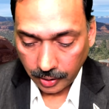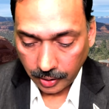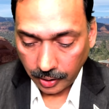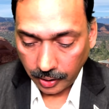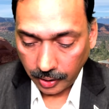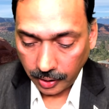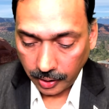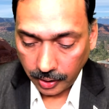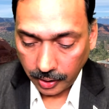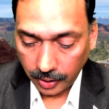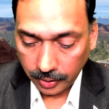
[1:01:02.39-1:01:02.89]

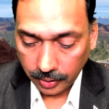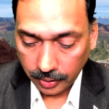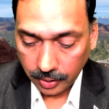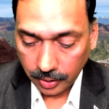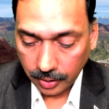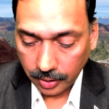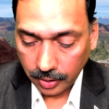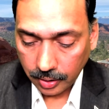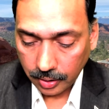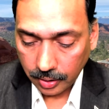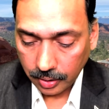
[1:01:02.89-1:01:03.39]
and
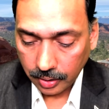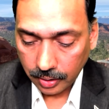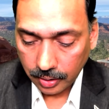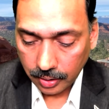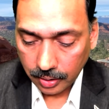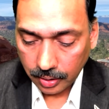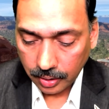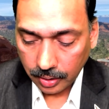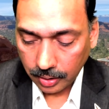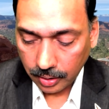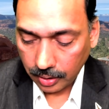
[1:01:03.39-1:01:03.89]

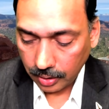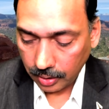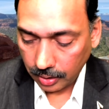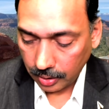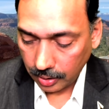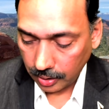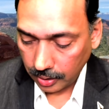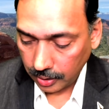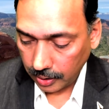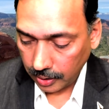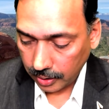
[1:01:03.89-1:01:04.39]

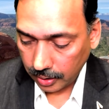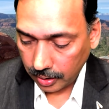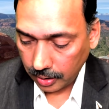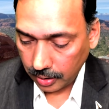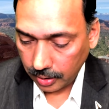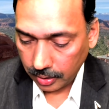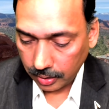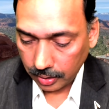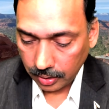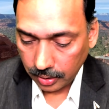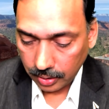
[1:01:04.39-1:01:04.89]
connect
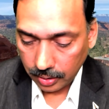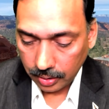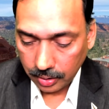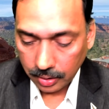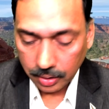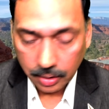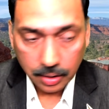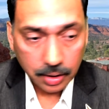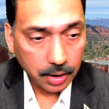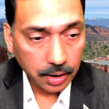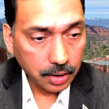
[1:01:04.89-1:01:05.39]

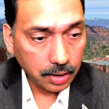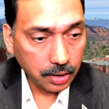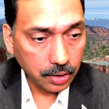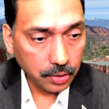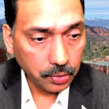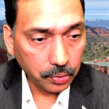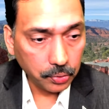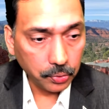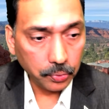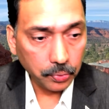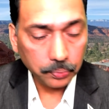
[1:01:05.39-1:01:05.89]
this
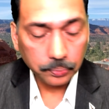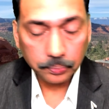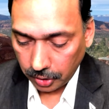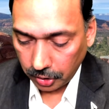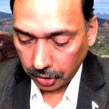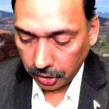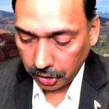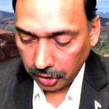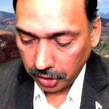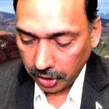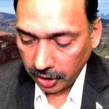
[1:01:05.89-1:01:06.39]
to
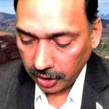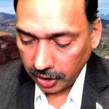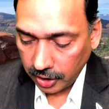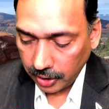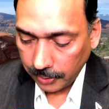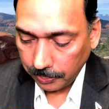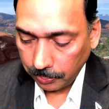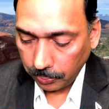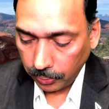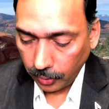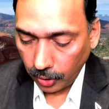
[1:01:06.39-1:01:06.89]

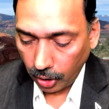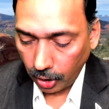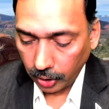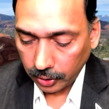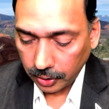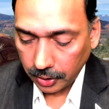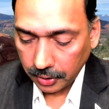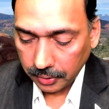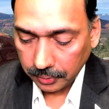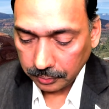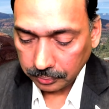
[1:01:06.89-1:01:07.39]

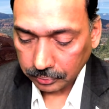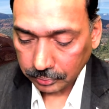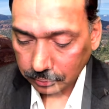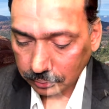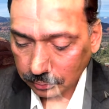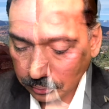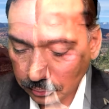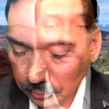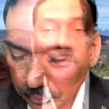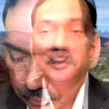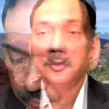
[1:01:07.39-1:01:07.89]
ggplot.
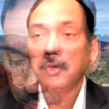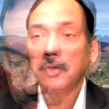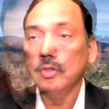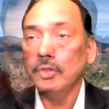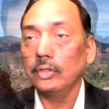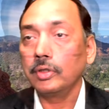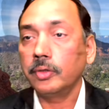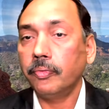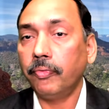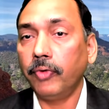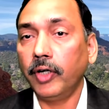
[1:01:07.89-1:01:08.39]
So
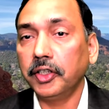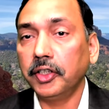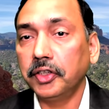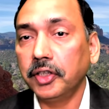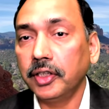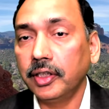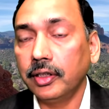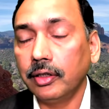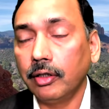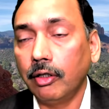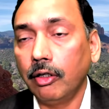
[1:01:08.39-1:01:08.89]
the
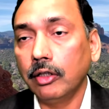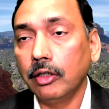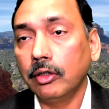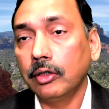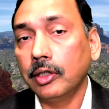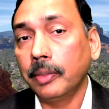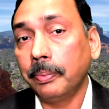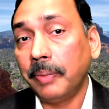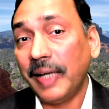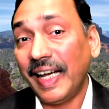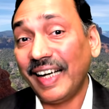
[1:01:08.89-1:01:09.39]
function, although
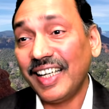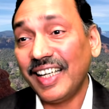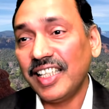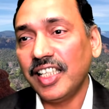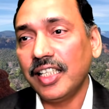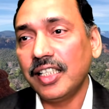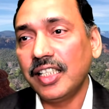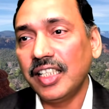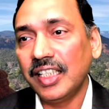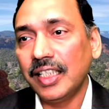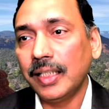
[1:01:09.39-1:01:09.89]
the package
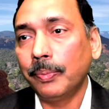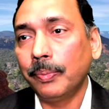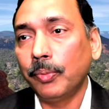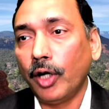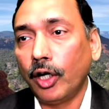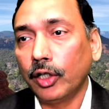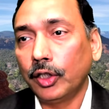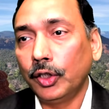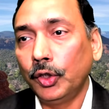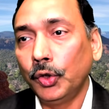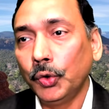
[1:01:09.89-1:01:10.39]
is
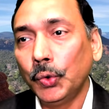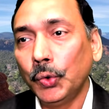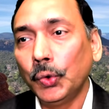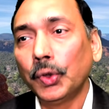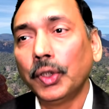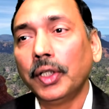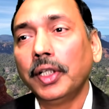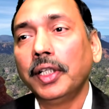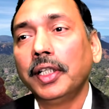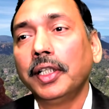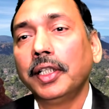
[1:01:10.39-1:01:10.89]
ggplot2,
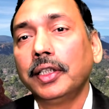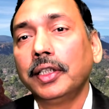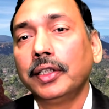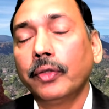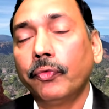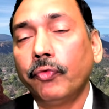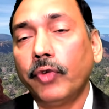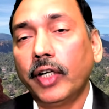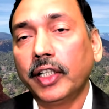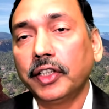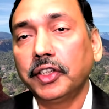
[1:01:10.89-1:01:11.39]
the
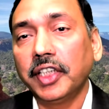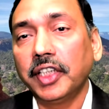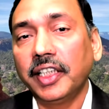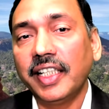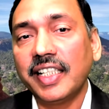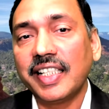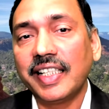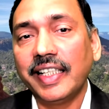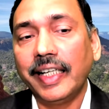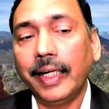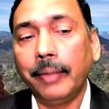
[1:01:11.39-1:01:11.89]
function
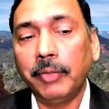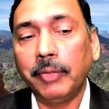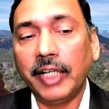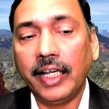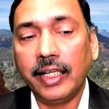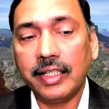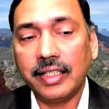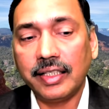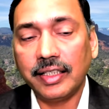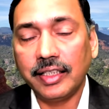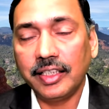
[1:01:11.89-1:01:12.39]
is named
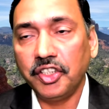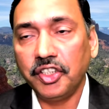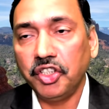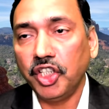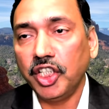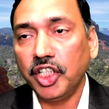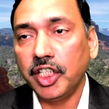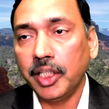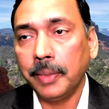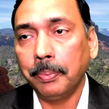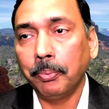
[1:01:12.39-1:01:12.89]
as
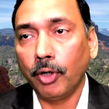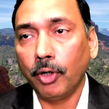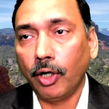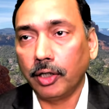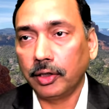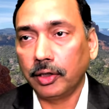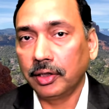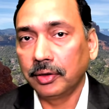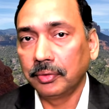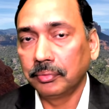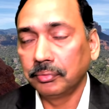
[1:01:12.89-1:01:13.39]
ggplot.